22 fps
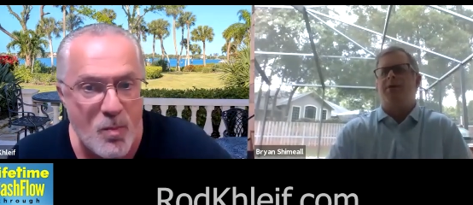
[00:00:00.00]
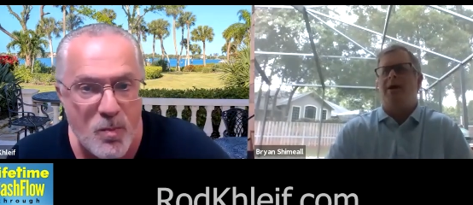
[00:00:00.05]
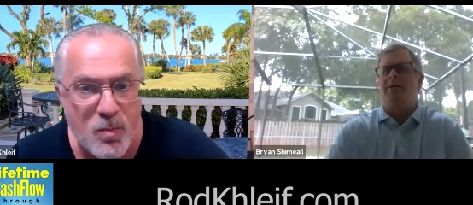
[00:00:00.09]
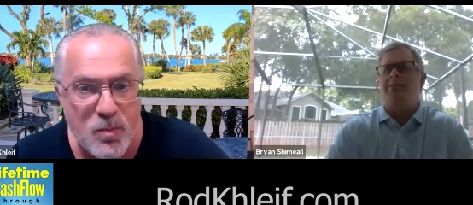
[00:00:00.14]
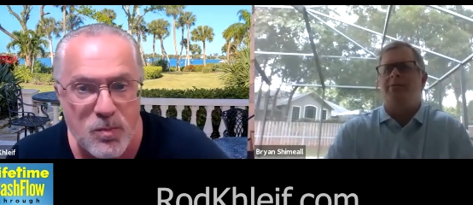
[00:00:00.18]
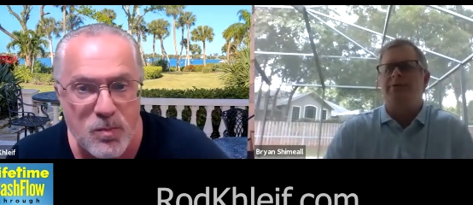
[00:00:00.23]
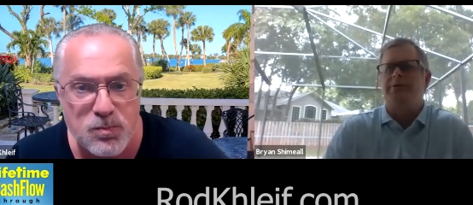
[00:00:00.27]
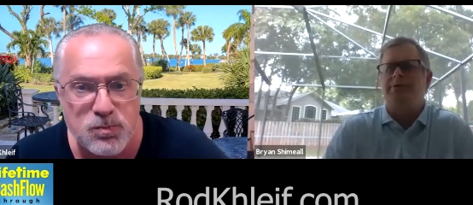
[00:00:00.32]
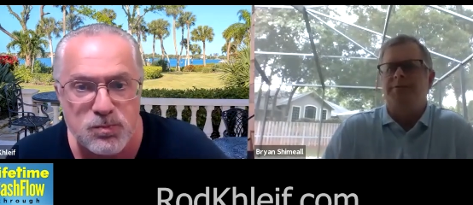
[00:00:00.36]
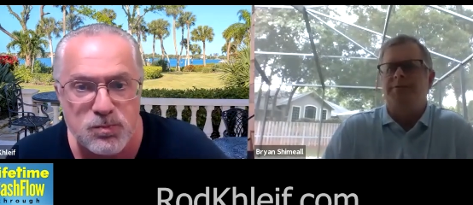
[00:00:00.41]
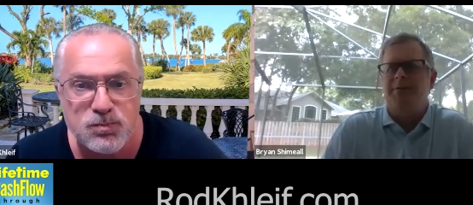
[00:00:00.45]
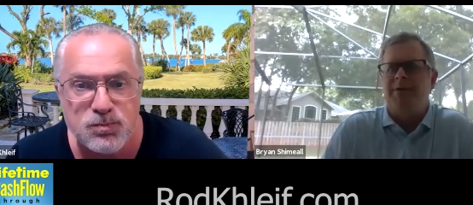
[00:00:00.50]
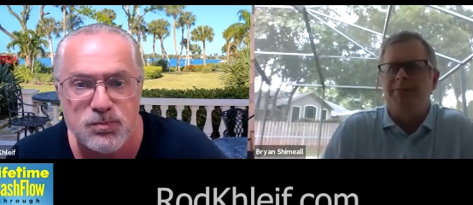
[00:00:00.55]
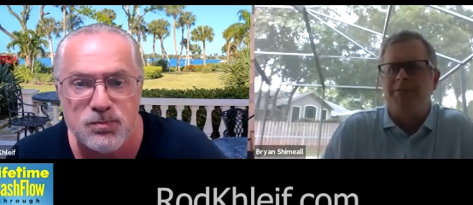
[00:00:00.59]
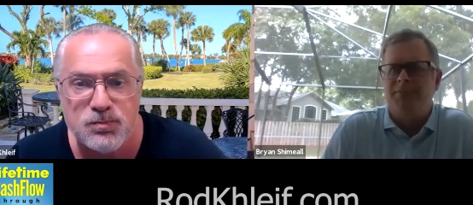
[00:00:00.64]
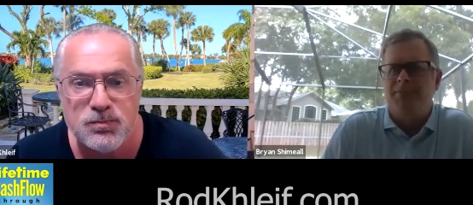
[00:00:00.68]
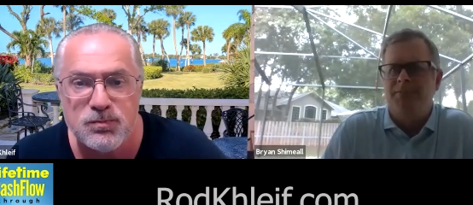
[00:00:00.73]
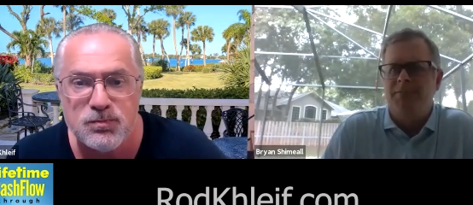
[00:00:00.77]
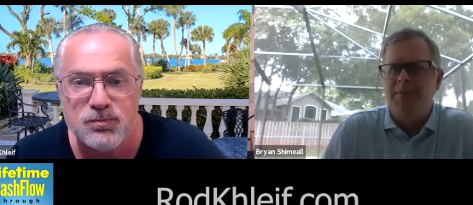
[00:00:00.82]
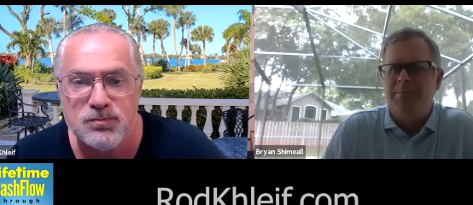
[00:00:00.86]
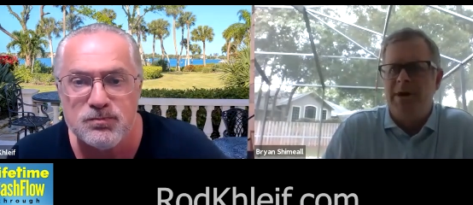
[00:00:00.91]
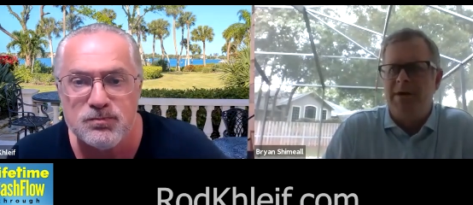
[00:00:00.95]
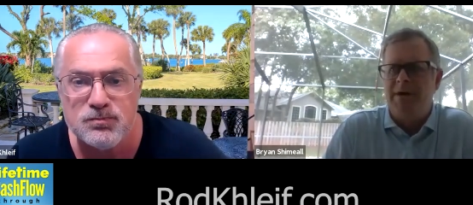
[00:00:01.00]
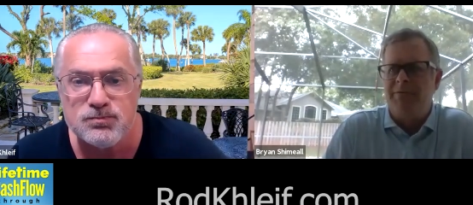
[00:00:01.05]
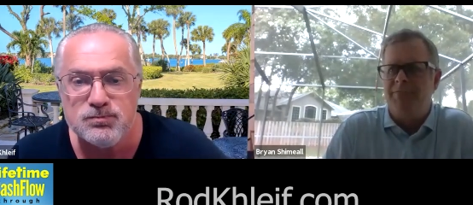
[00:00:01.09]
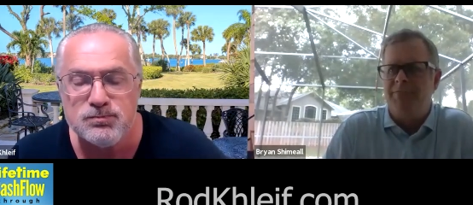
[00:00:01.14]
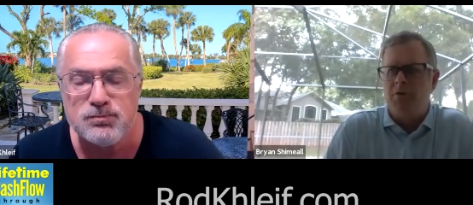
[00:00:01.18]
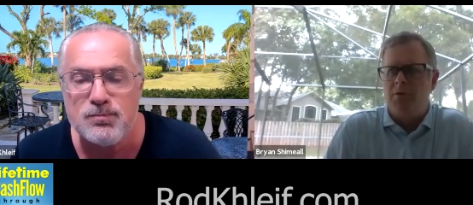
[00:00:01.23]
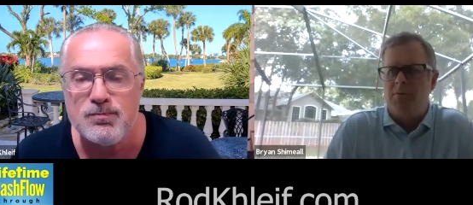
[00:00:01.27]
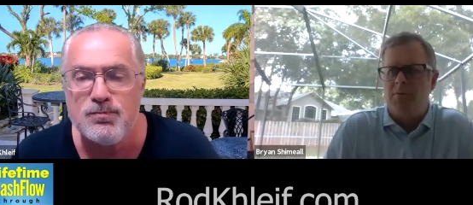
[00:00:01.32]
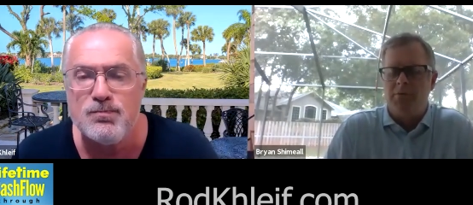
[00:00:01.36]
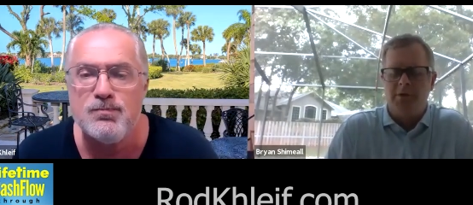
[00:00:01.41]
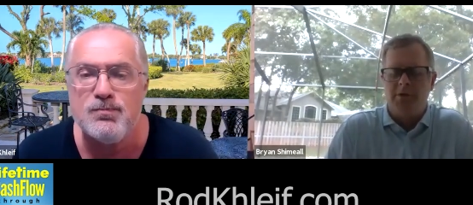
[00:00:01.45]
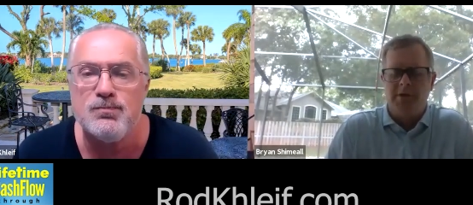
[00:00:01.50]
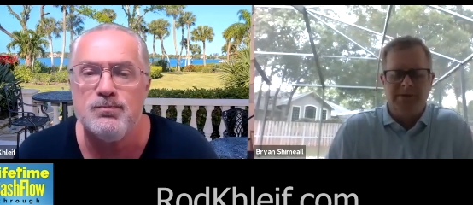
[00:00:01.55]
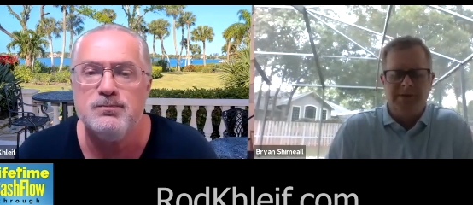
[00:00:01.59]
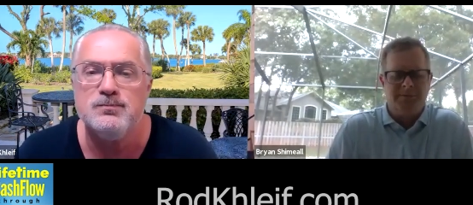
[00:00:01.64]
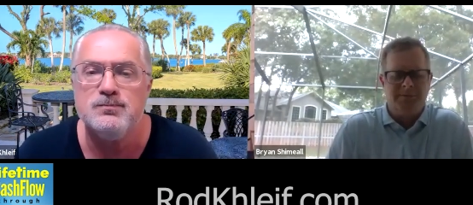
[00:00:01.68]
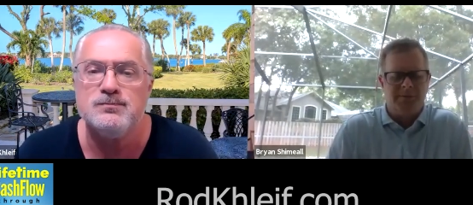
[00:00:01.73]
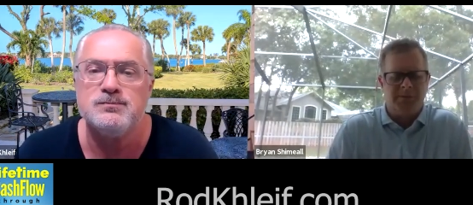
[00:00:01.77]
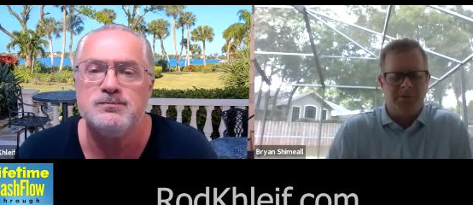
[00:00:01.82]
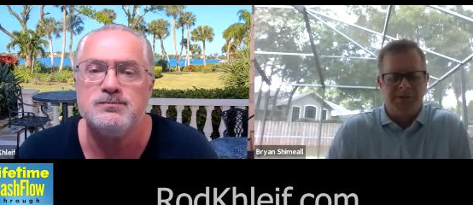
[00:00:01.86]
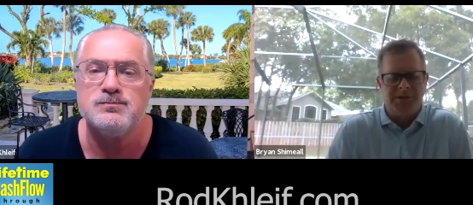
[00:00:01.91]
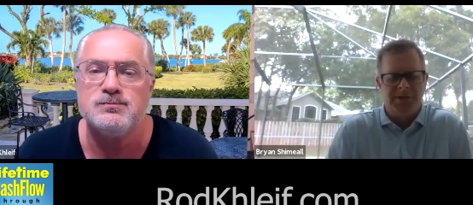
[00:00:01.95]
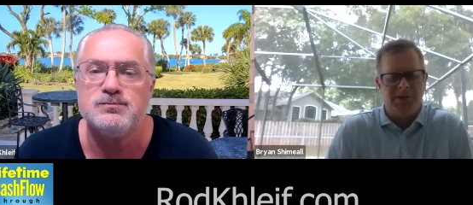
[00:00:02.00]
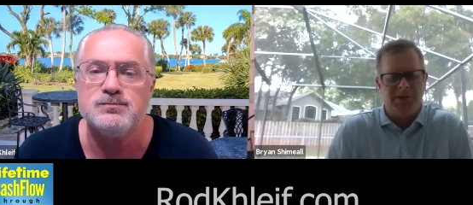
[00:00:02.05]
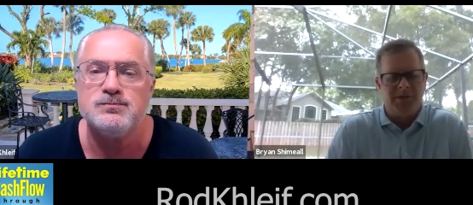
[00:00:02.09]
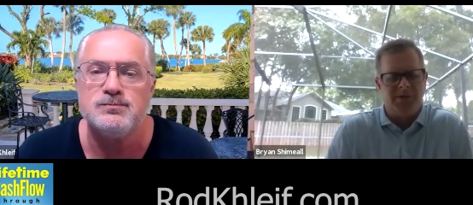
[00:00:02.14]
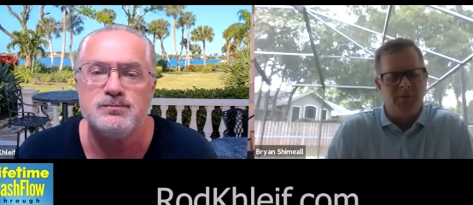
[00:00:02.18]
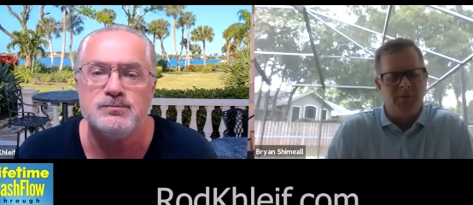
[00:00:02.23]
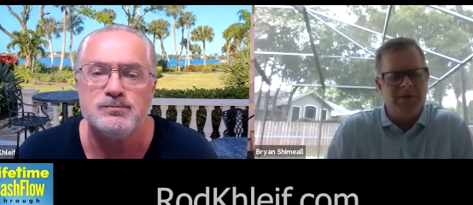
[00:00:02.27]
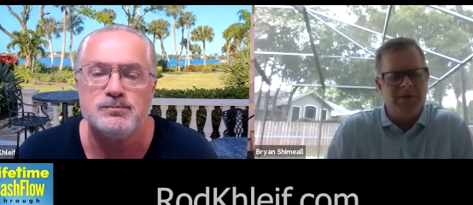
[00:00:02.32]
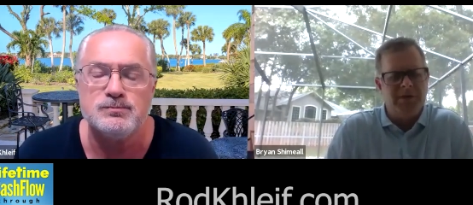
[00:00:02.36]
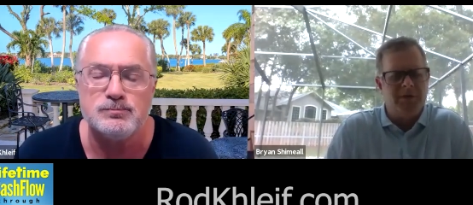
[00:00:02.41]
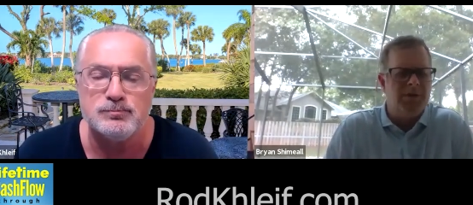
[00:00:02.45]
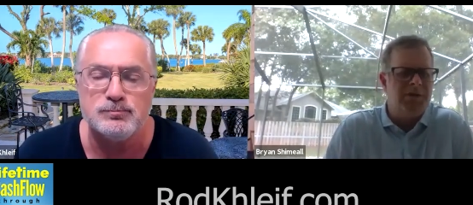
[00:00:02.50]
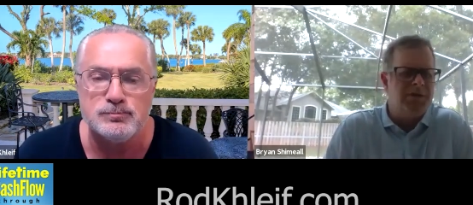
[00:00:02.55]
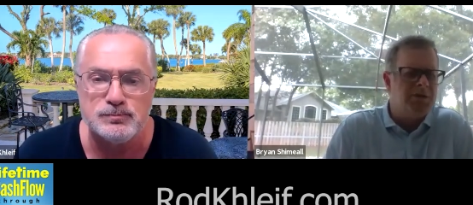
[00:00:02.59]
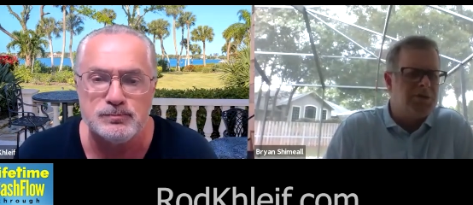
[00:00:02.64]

Speaker 1: probably there's about about four principals here. We we